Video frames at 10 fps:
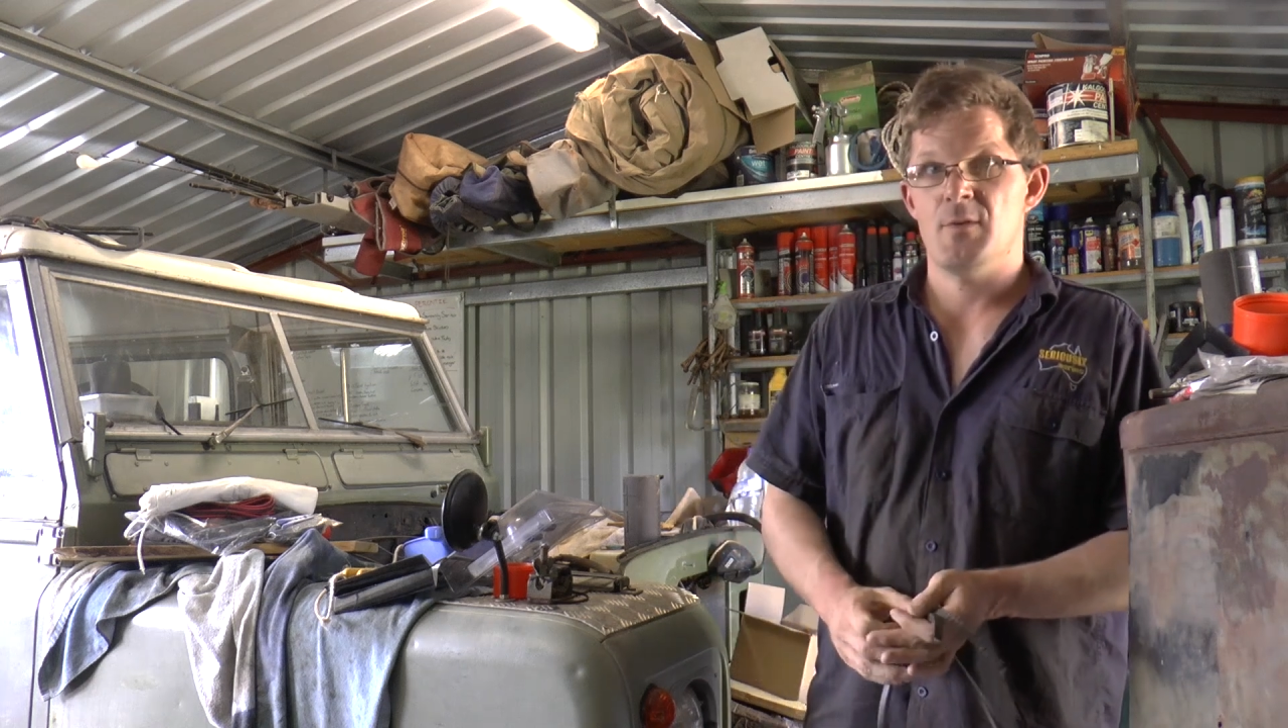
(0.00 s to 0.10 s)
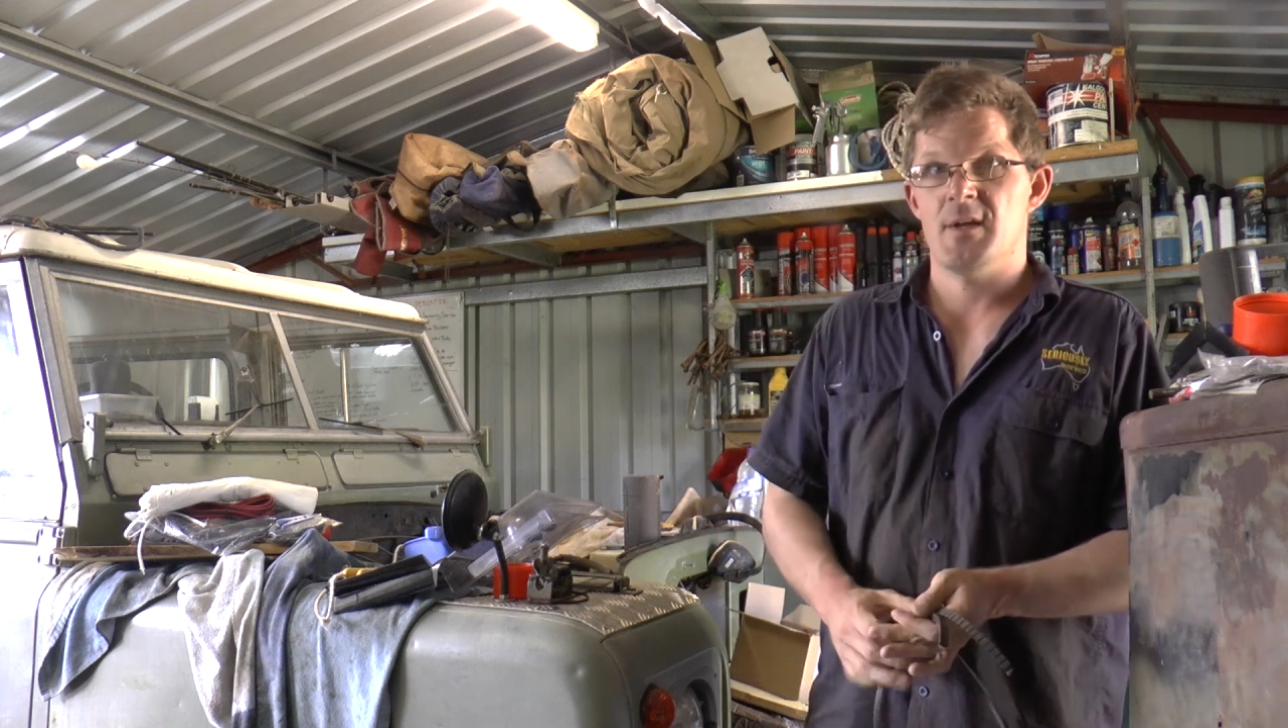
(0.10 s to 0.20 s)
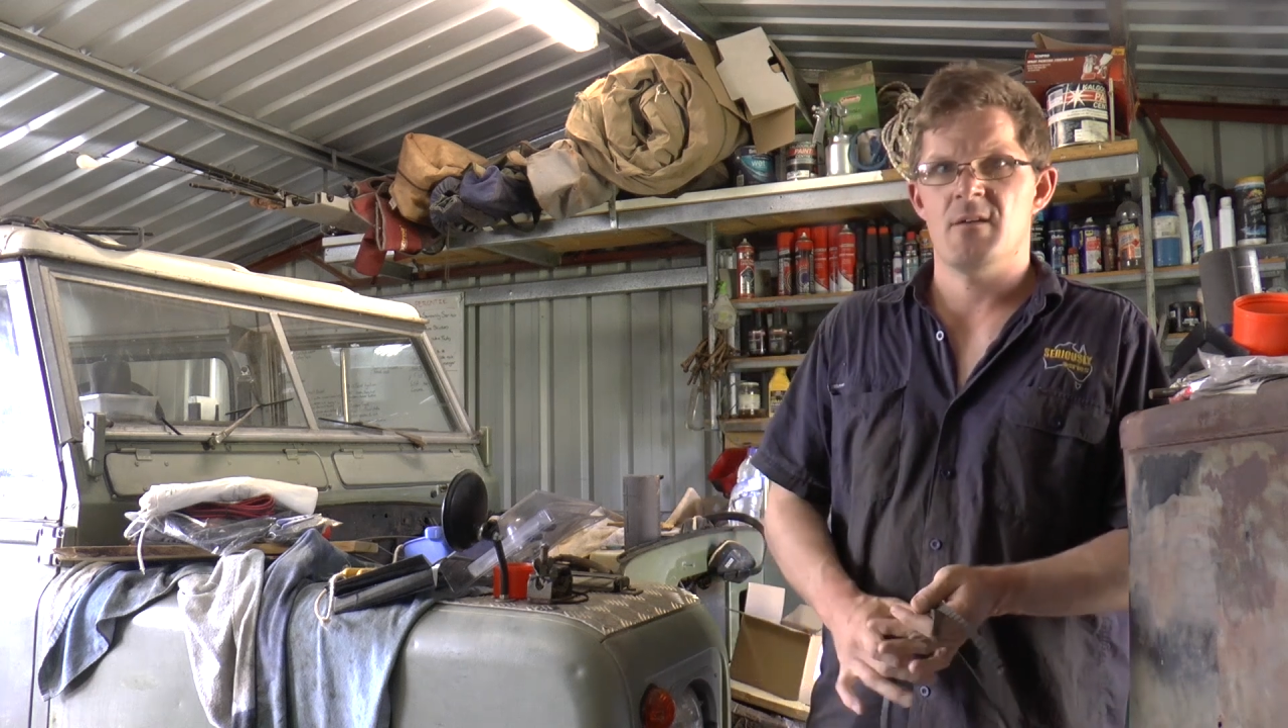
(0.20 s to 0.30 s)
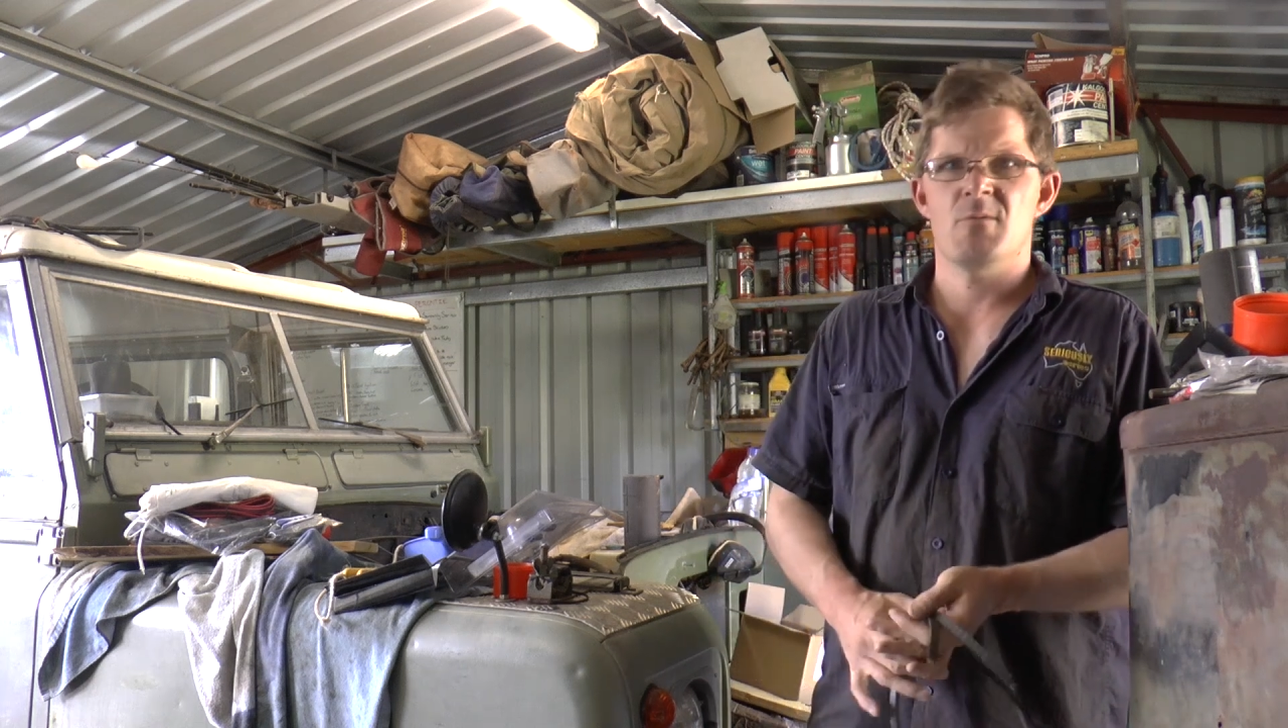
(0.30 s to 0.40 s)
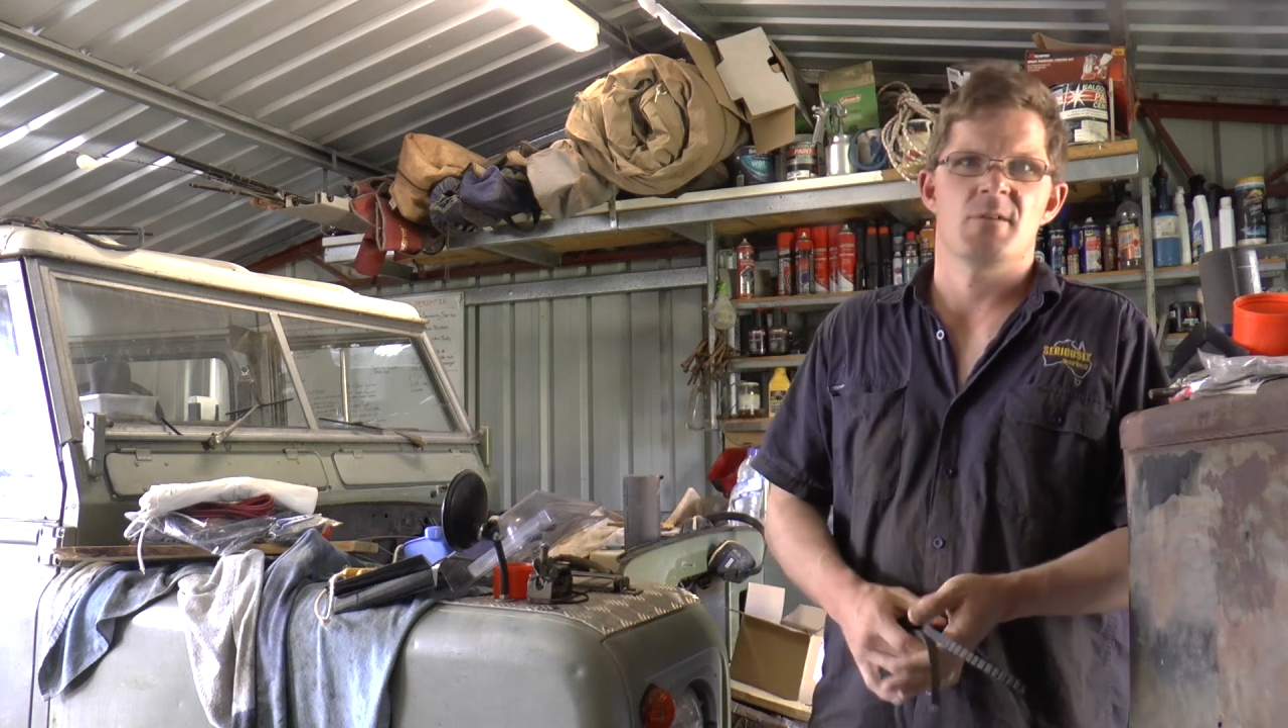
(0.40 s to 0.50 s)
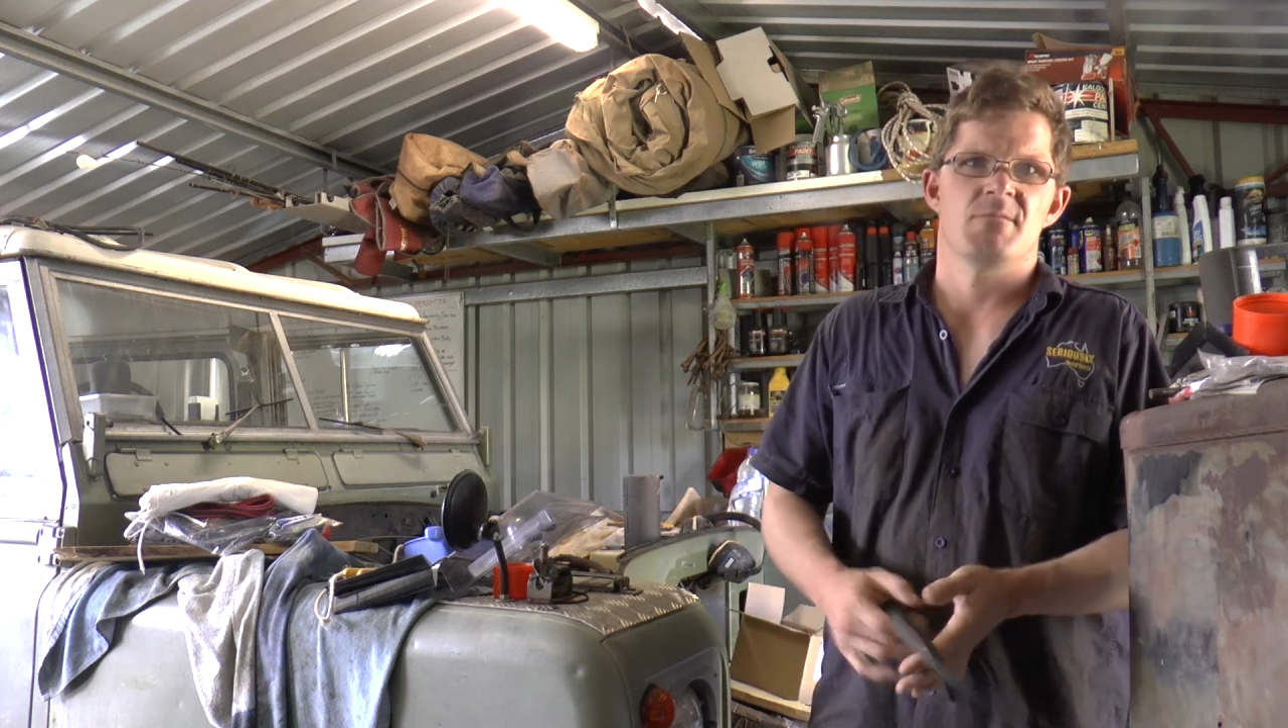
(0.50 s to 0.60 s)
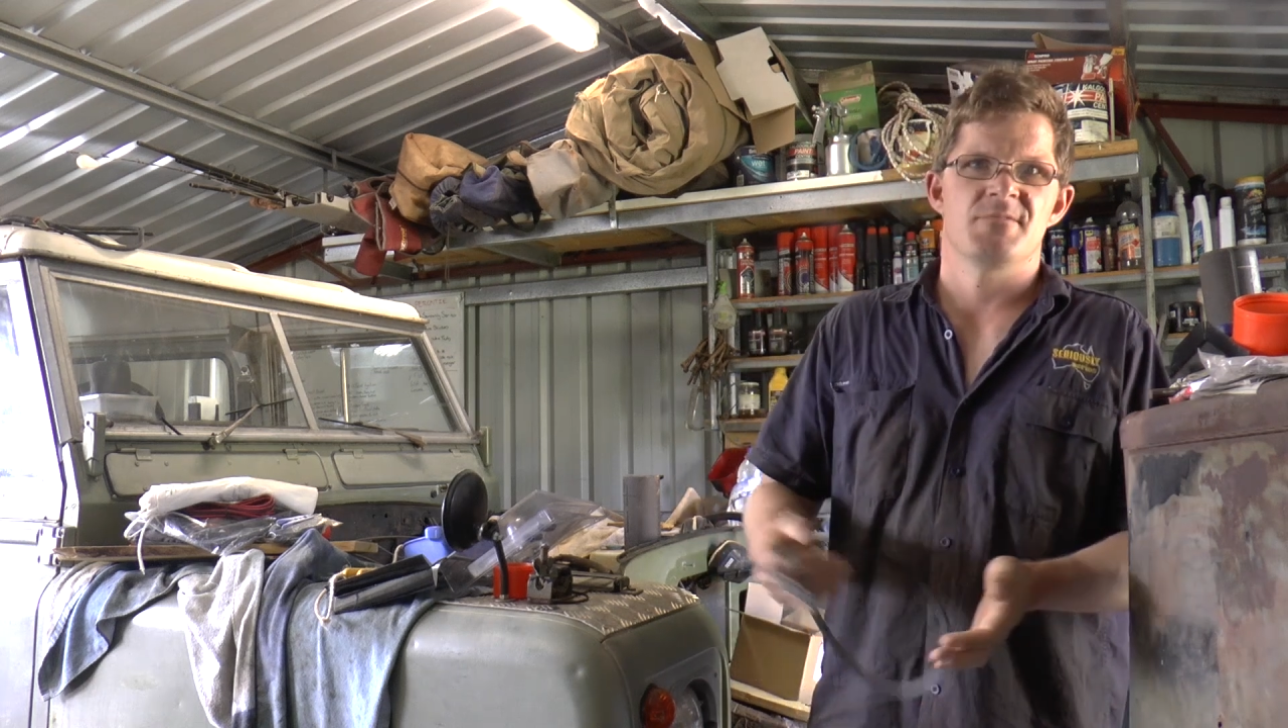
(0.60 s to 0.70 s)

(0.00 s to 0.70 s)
thinking, well,